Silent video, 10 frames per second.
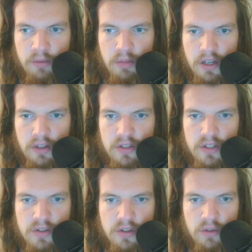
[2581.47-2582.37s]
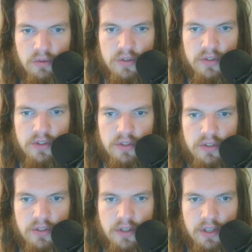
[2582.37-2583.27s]
blocks and
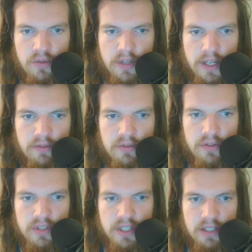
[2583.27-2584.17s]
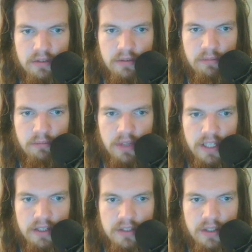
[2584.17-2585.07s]
stones, as we have seen
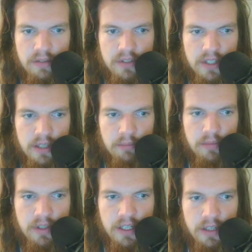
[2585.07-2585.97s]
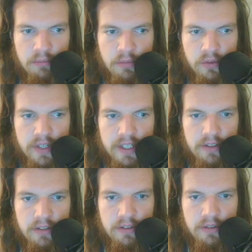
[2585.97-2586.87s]
plenty of time. Here more red.
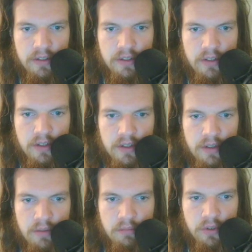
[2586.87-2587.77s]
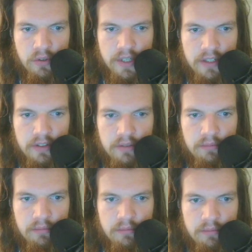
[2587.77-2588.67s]
More red.
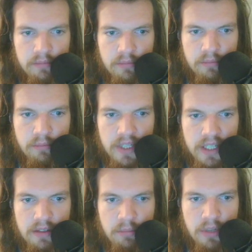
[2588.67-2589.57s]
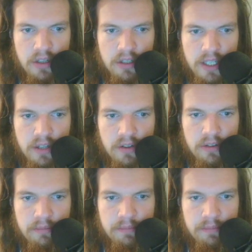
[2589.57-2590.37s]
Big block here.